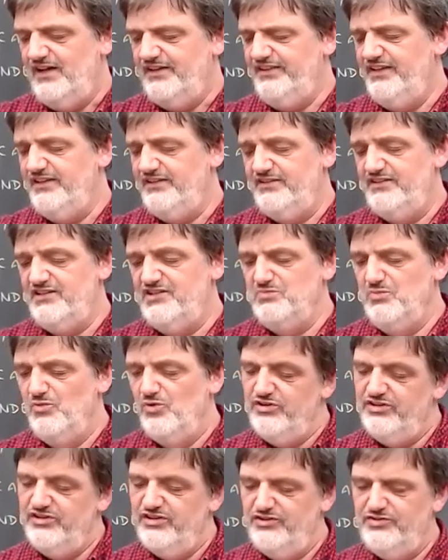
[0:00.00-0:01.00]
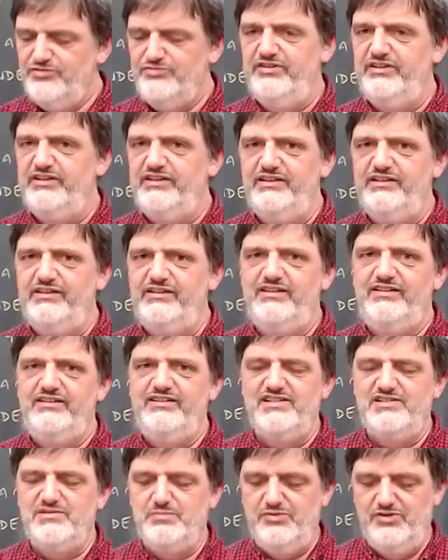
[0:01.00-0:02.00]
I think there's more than three
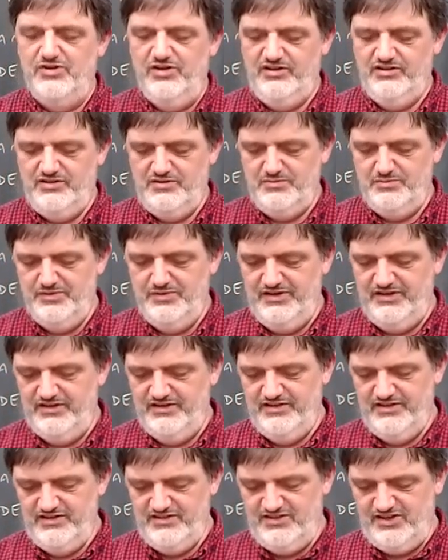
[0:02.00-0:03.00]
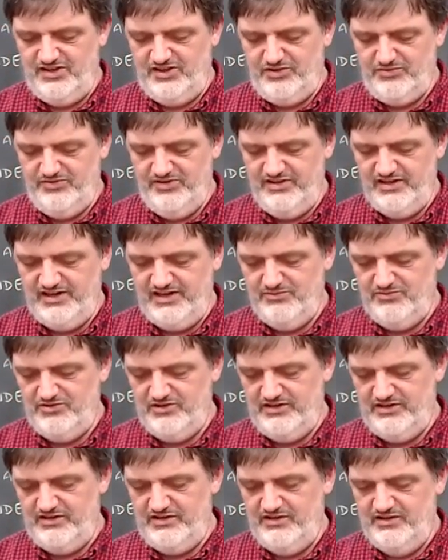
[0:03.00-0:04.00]
in this book but these are the three that I
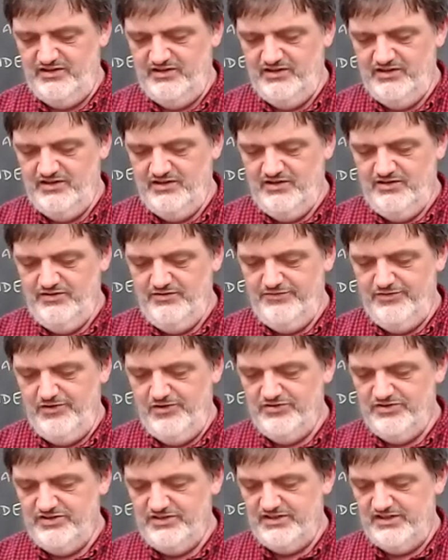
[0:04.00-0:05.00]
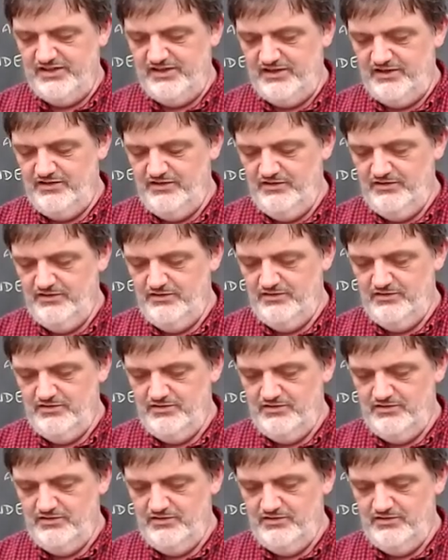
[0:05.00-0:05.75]
want to focus on.